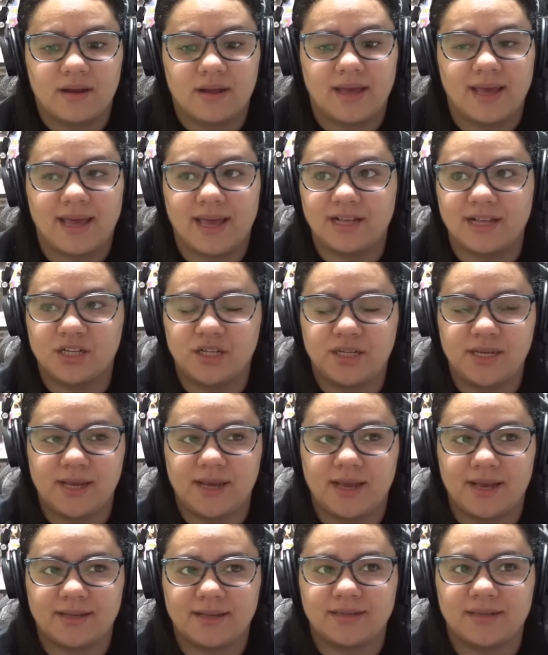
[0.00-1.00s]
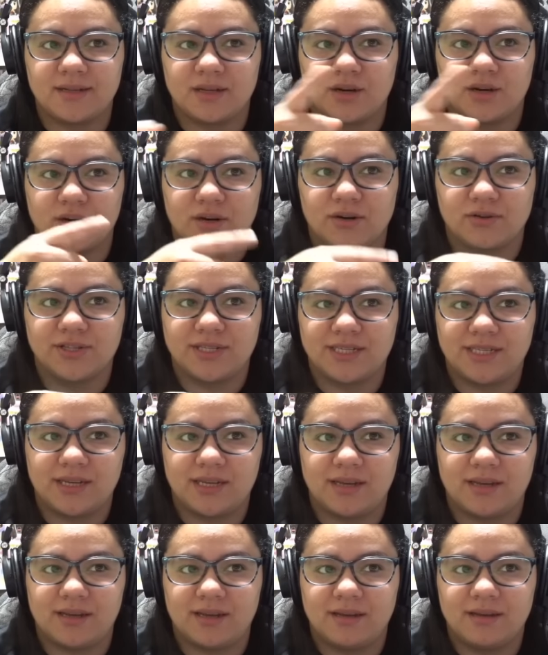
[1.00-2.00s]
and she is the girl
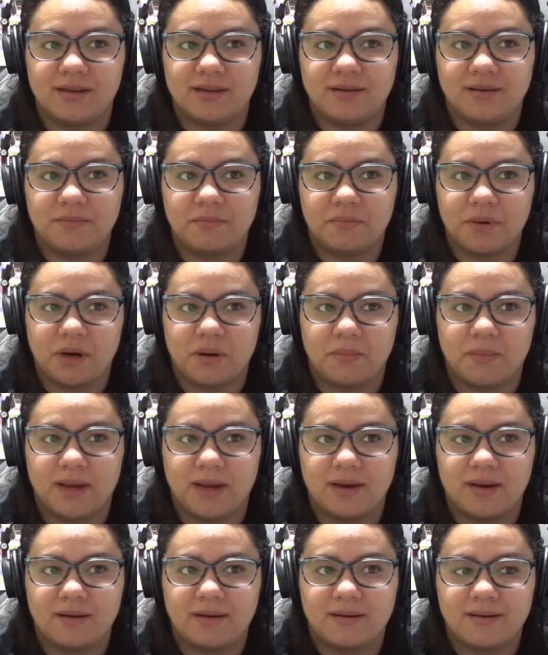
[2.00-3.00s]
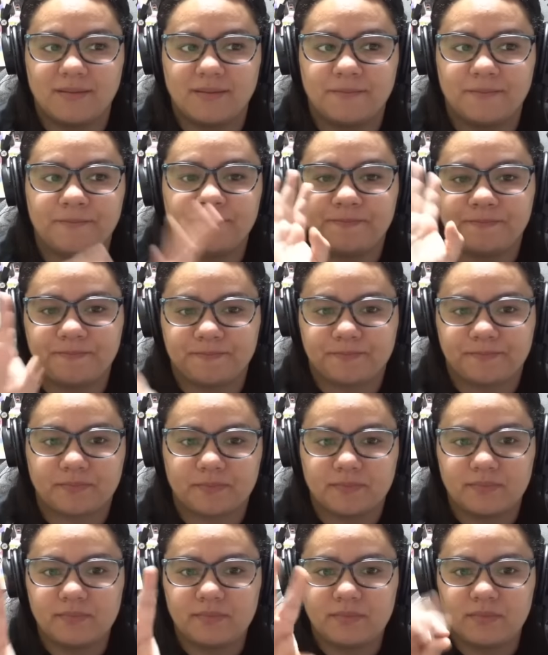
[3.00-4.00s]
C. Berman.
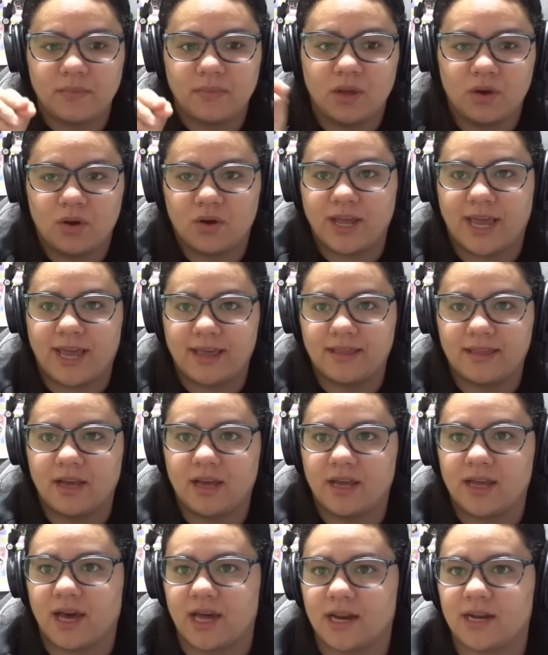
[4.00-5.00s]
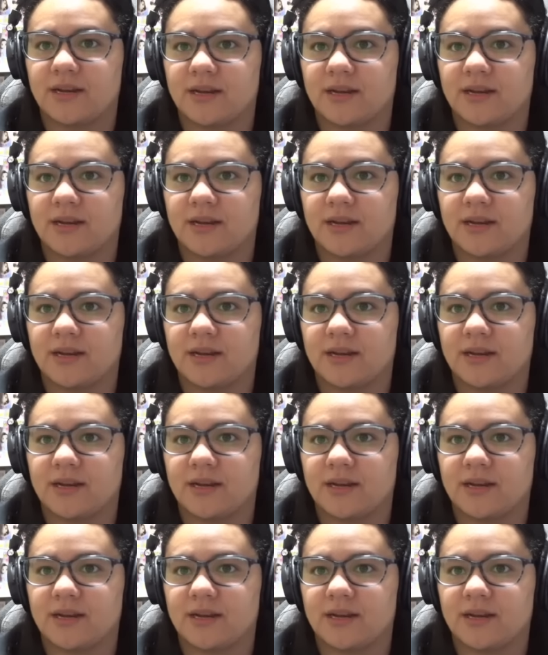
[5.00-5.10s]
Okay, I think I got it.